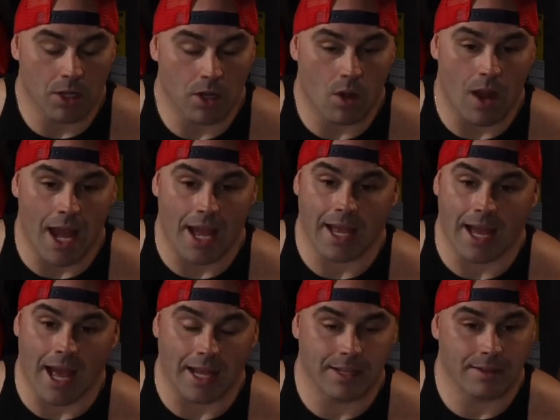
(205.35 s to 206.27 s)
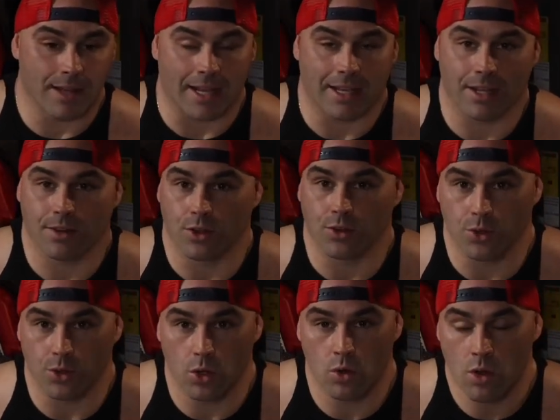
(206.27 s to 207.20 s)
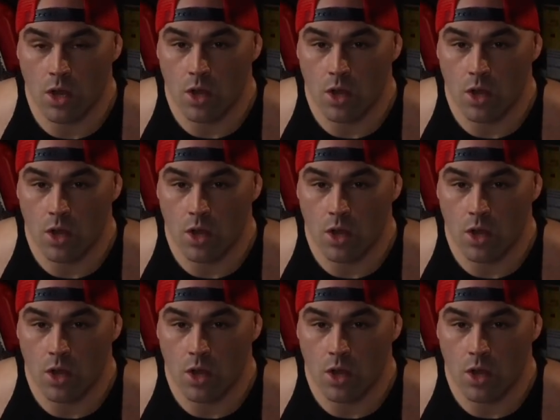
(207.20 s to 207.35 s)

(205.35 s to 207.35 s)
you know I, I, I get to do